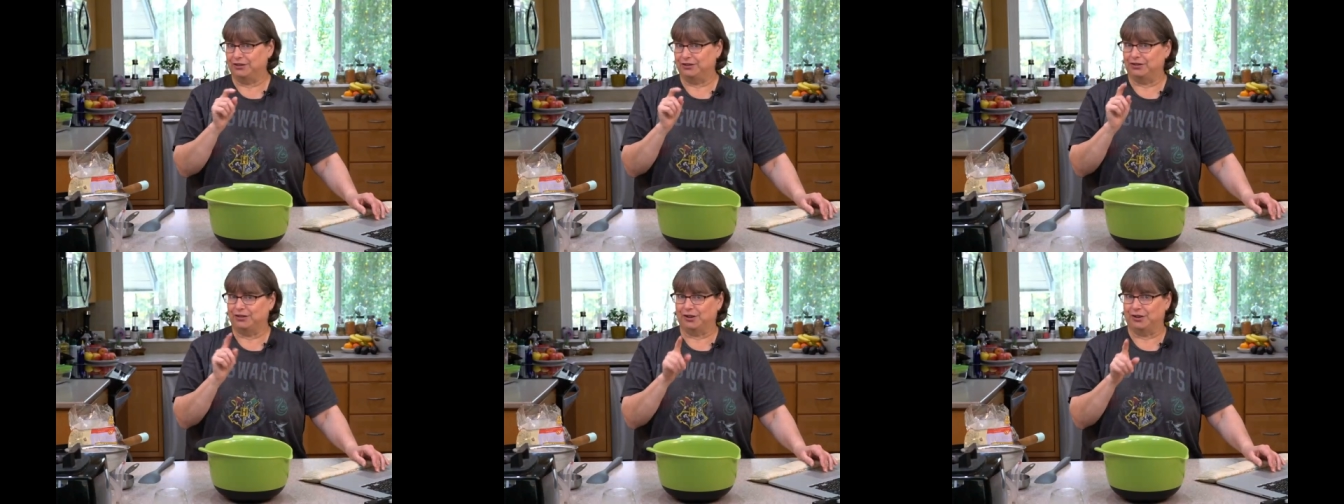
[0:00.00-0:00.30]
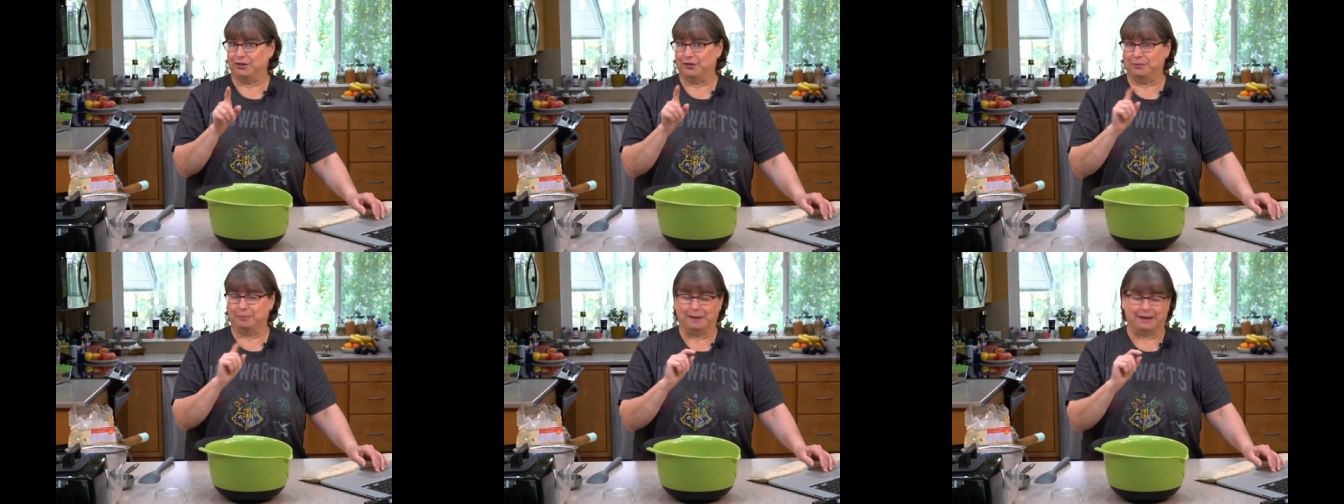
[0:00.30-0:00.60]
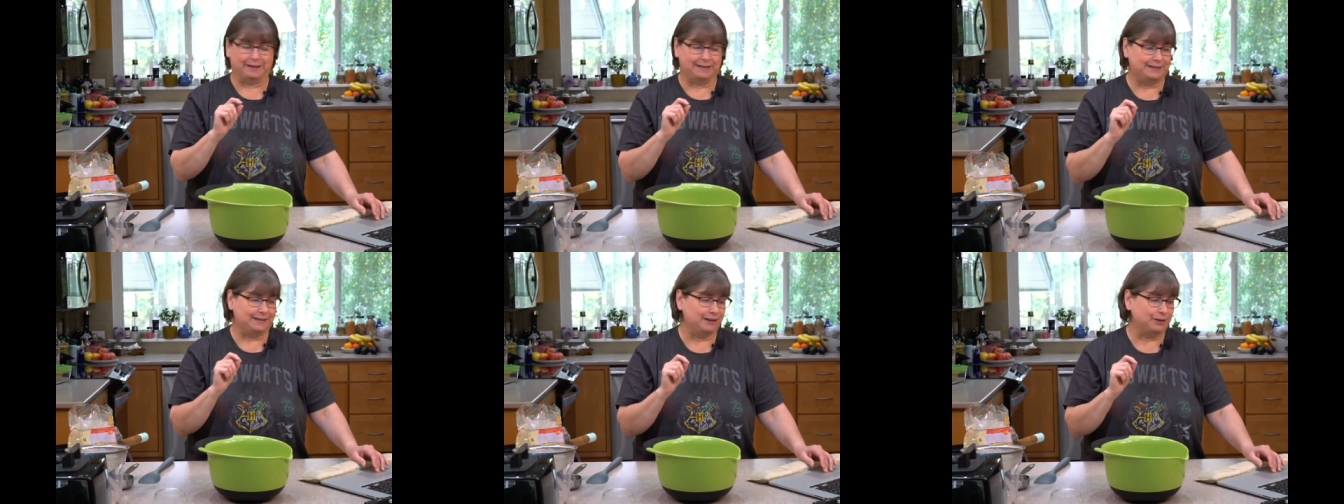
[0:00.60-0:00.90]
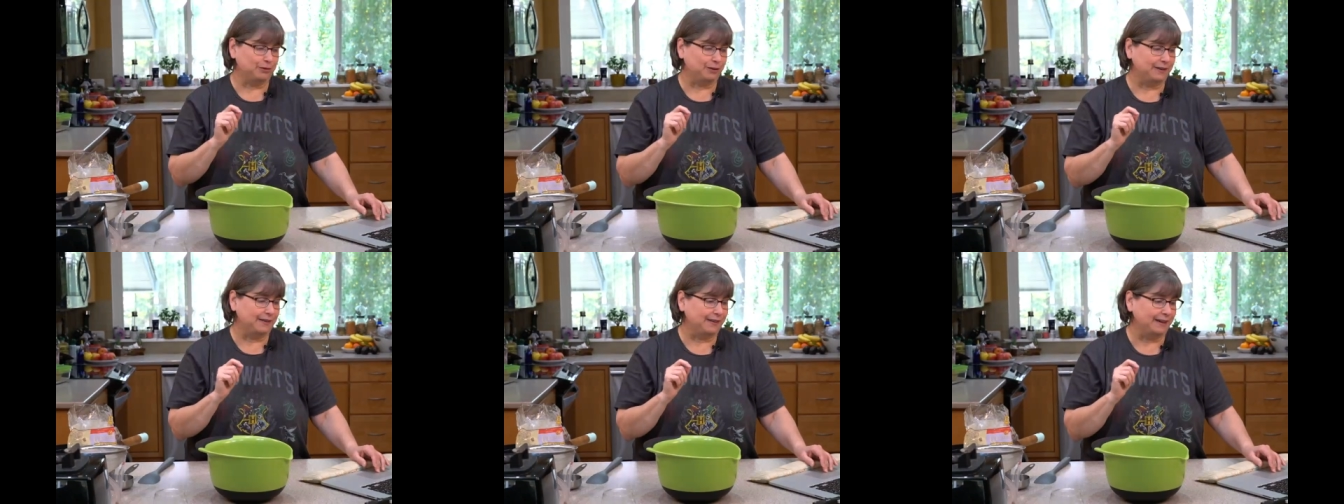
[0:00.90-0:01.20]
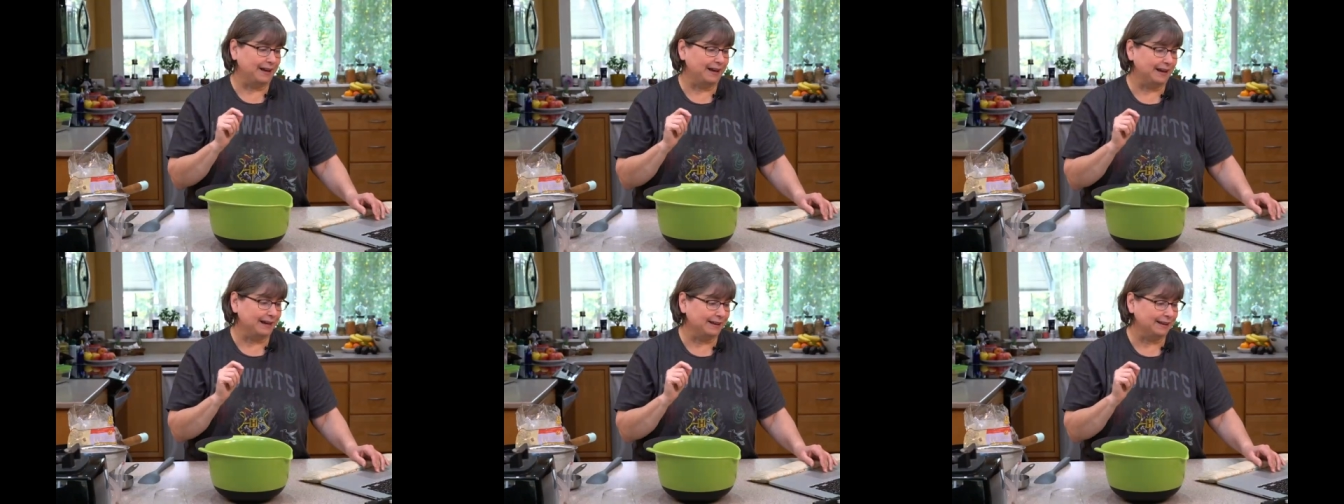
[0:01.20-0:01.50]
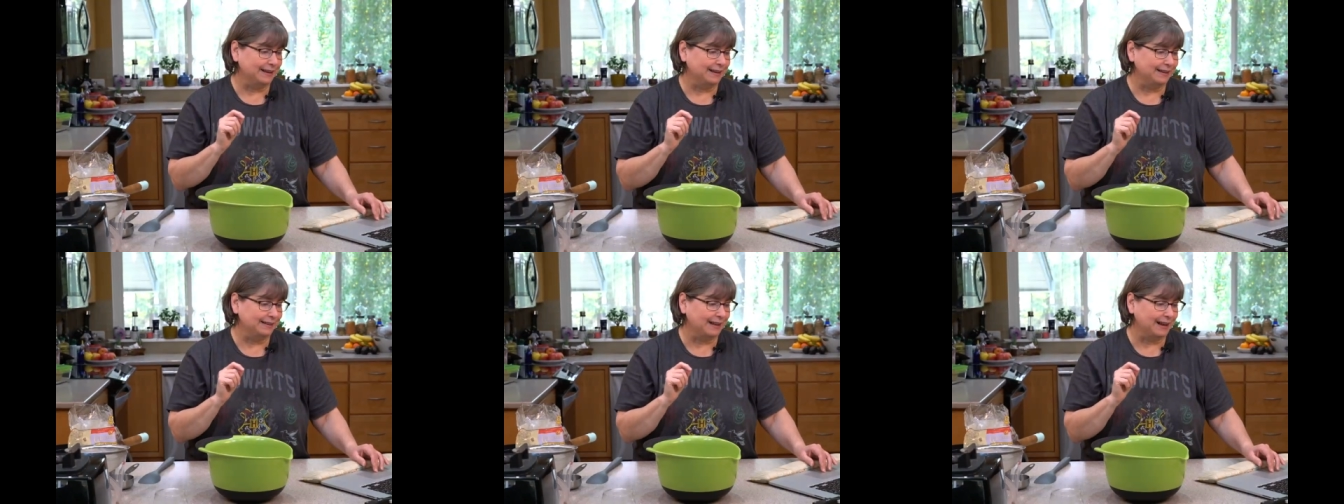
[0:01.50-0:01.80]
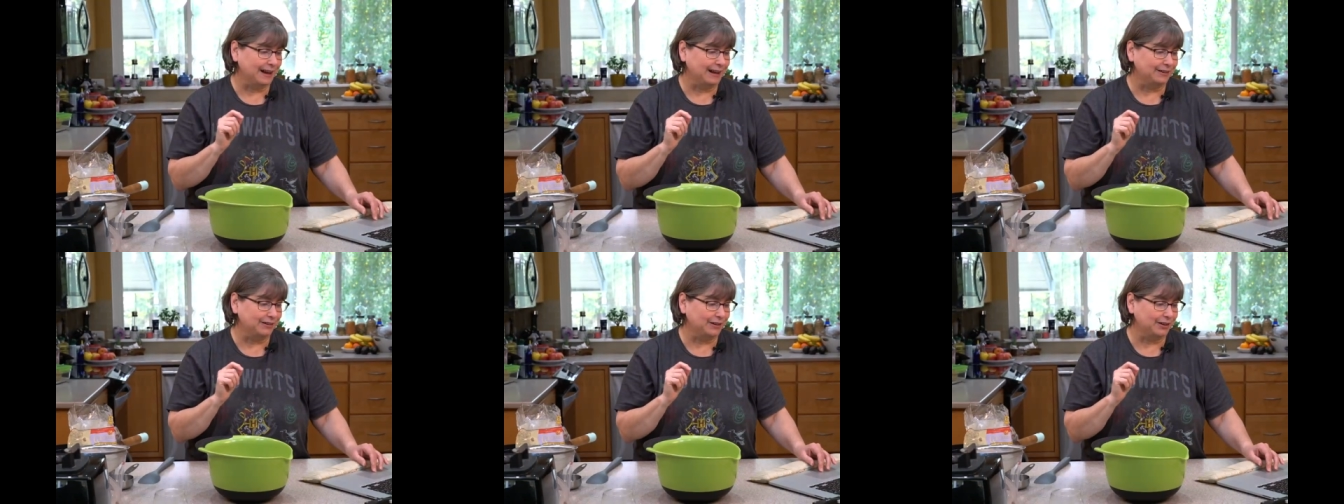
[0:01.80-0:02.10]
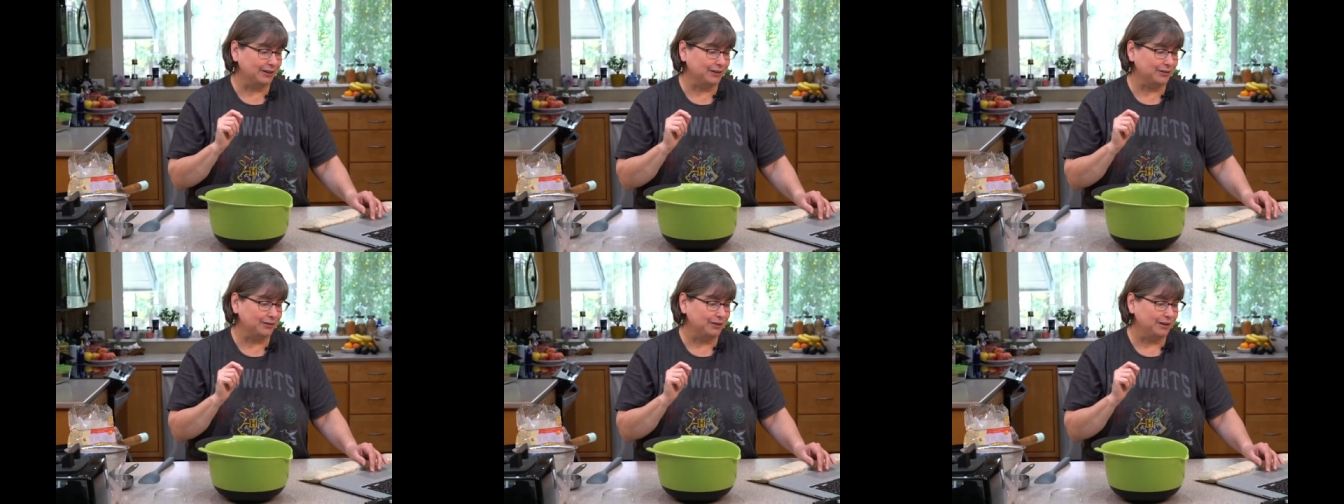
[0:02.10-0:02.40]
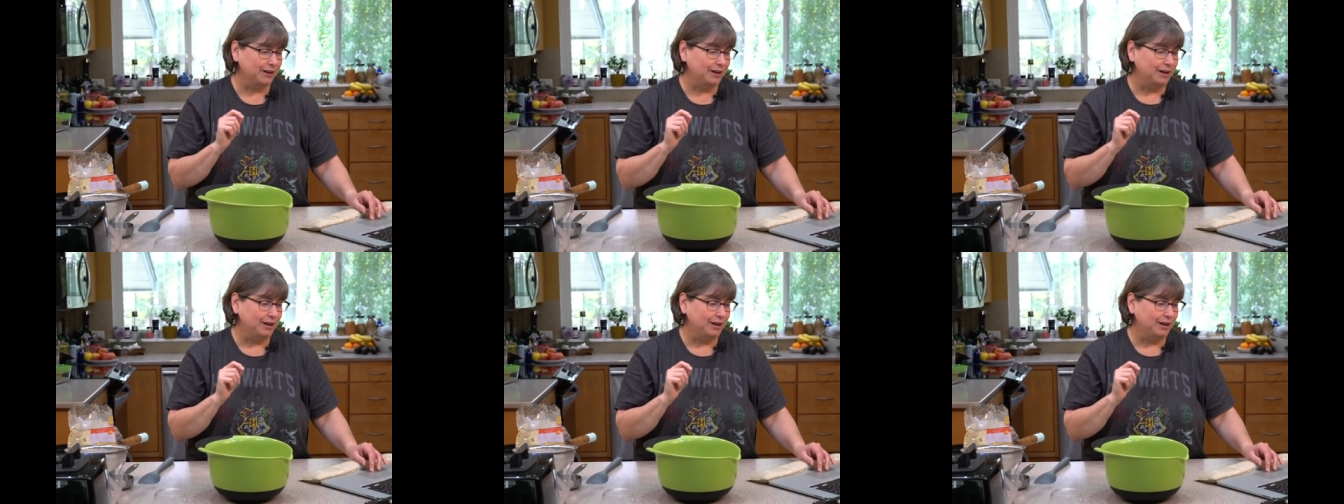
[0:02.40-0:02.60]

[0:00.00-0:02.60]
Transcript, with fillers: and show you my secret thing that I do.